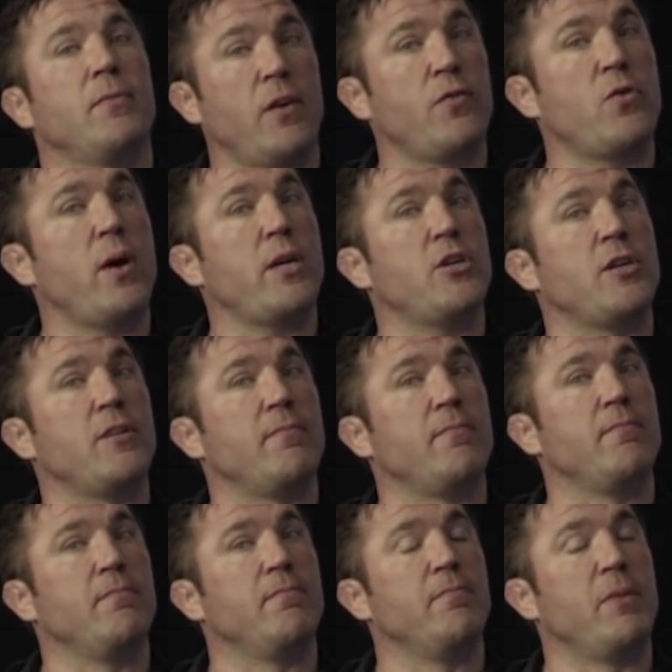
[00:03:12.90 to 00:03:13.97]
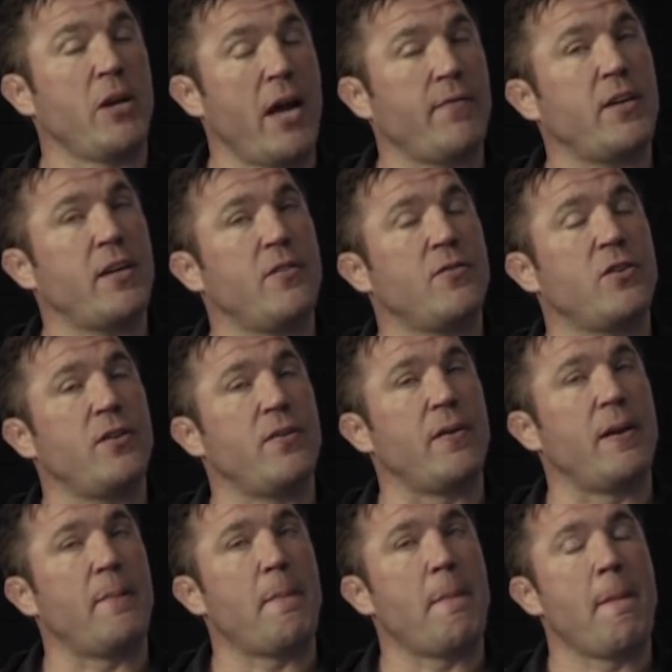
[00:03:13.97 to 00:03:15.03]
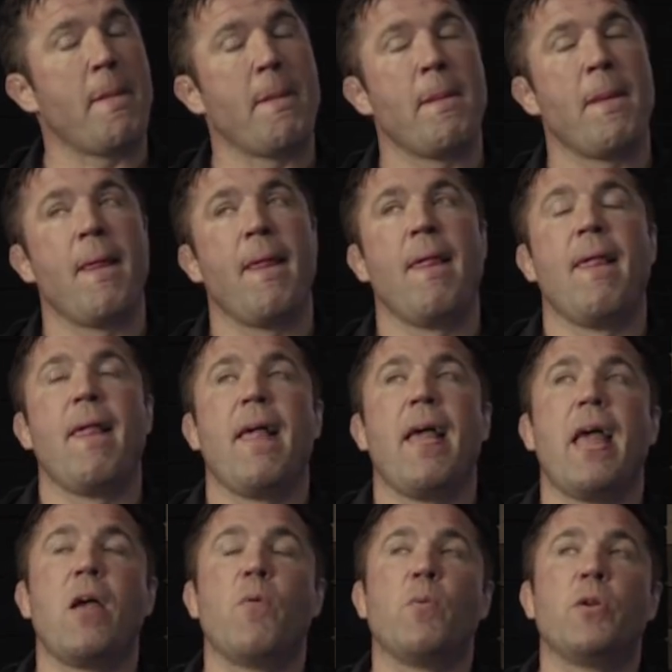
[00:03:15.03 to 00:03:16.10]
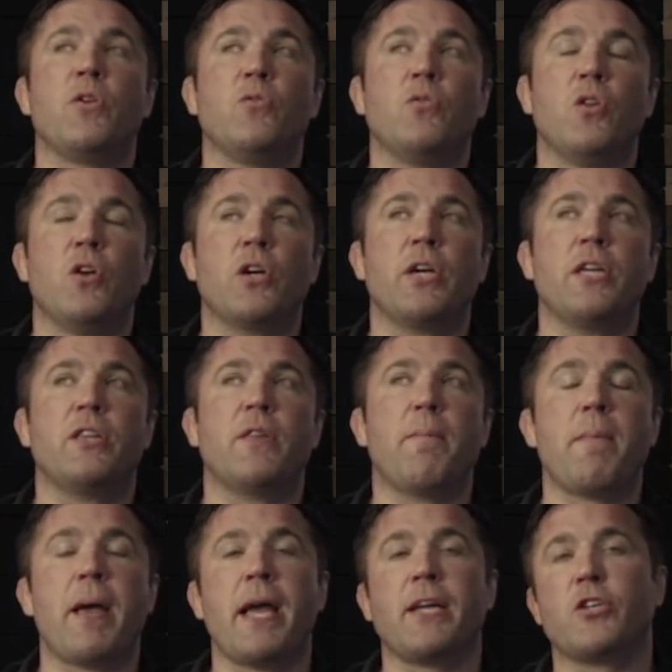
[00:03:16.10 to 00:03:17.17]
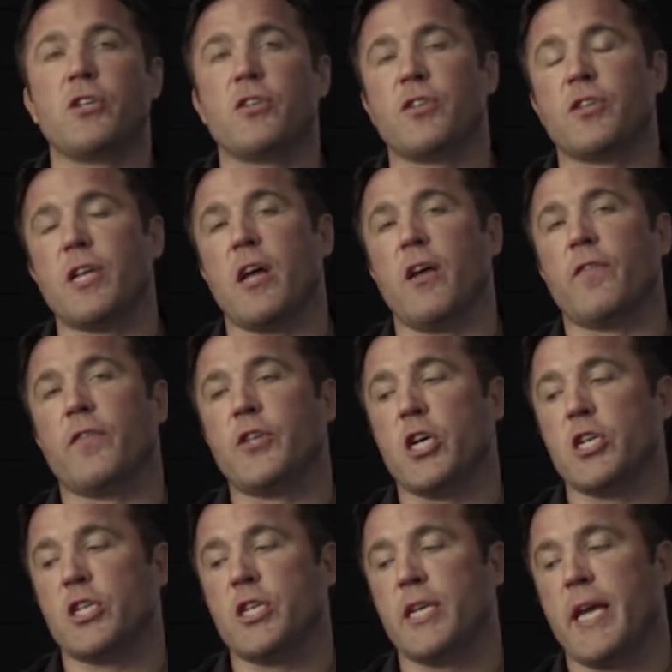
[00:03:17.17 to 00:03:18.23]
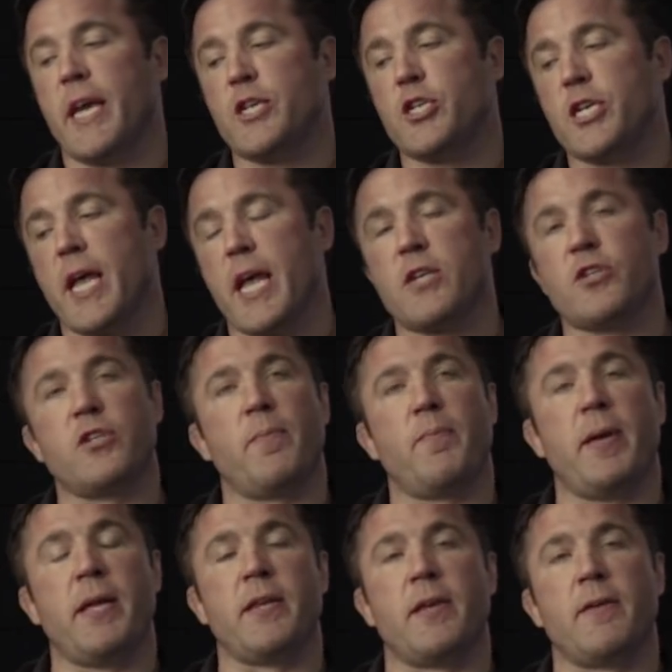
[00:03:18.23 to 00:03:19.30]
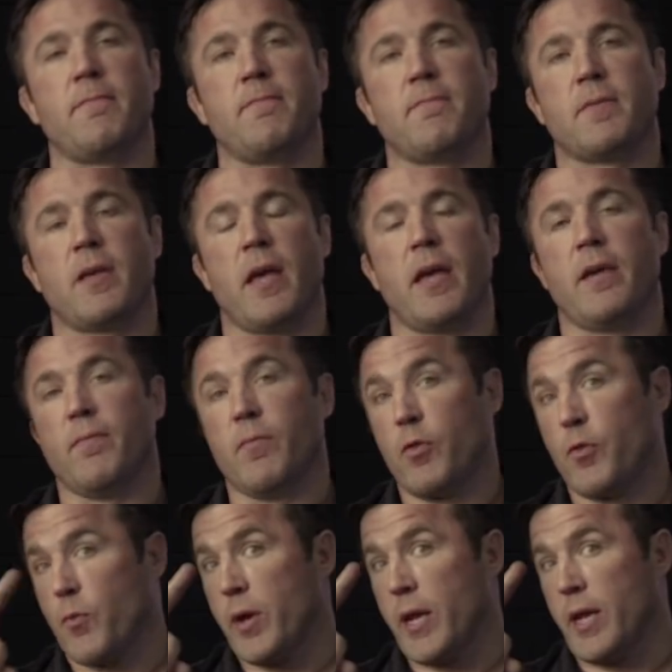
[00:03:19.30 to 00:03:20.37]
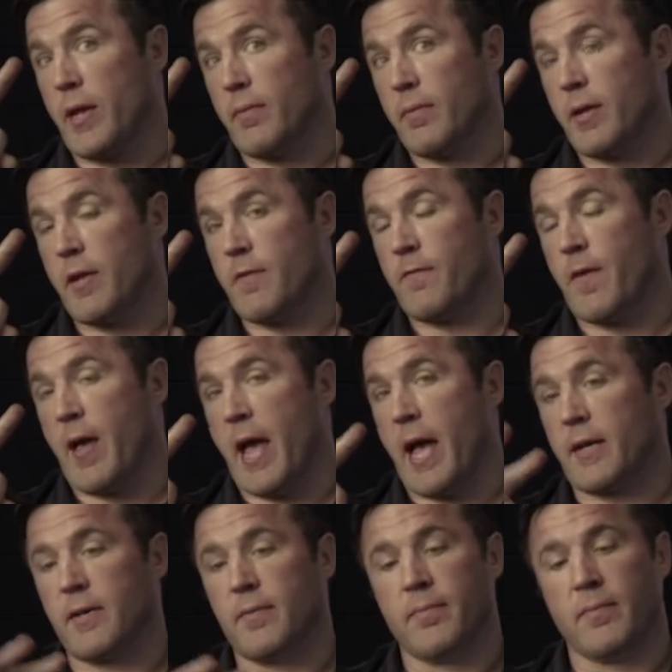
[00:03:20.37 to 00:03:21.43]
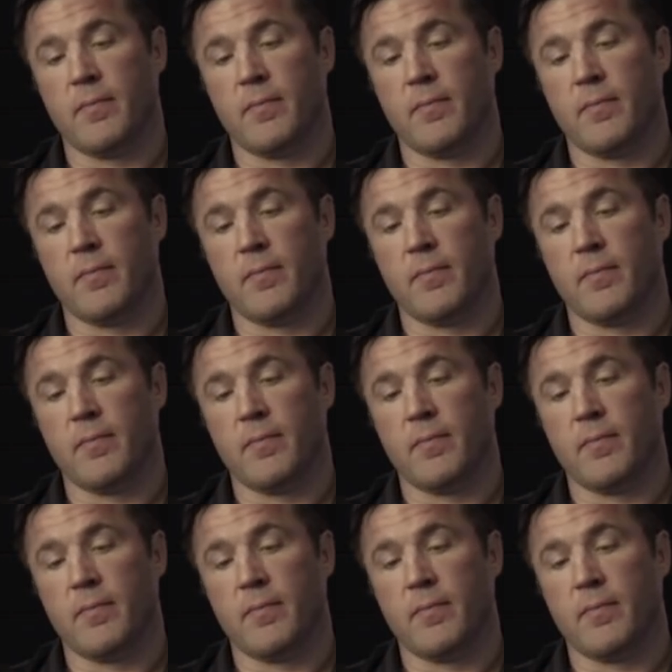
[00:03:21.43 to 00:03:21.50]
Tough question, but you have to consider it. And when you look at the match itself, Justin Gaethje has an opinion, okay? Three, in fact.